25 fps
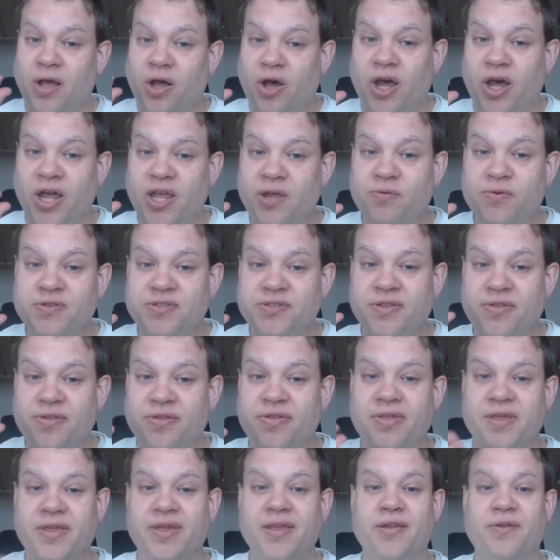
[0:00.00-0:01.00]
I was the
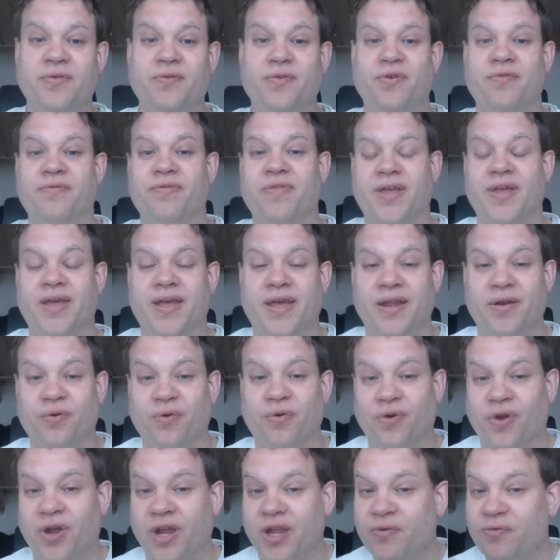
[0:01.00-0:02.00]
thinker of that,
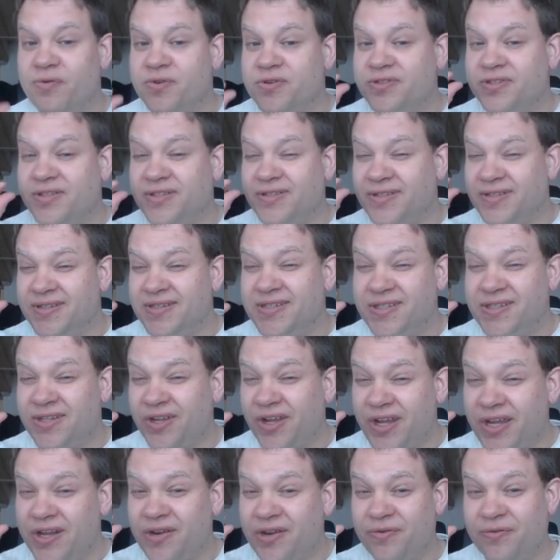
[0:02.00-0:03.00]
or I was the
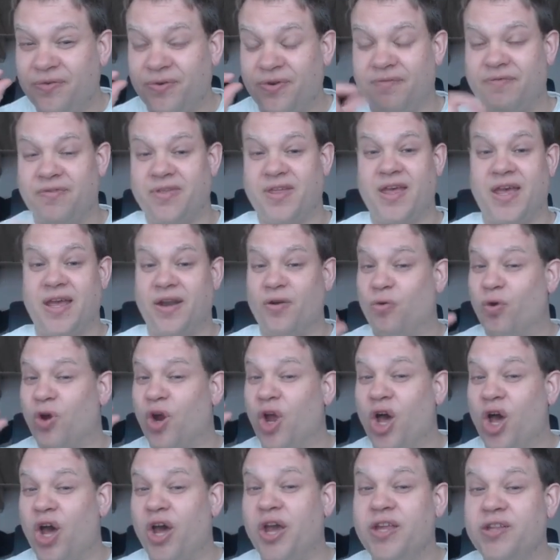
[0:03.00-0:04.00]
decider of that, or
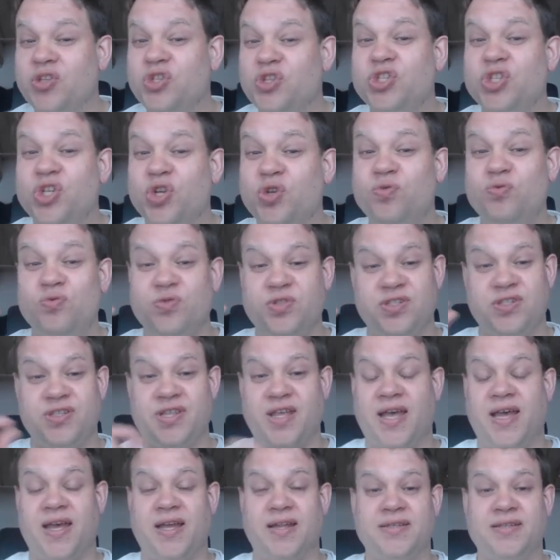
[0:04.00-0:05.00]
I chose
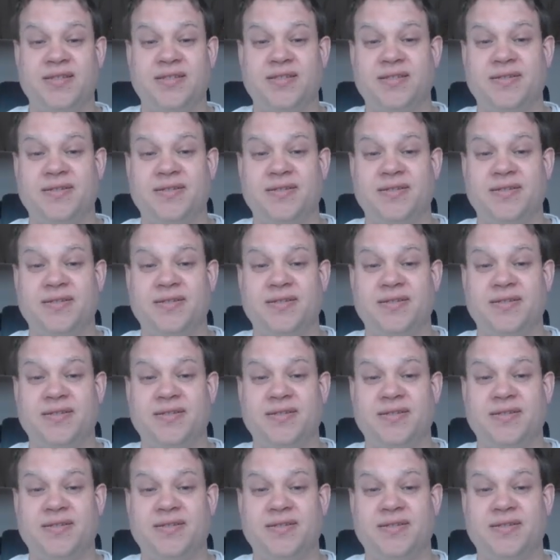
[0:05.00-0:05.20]
that.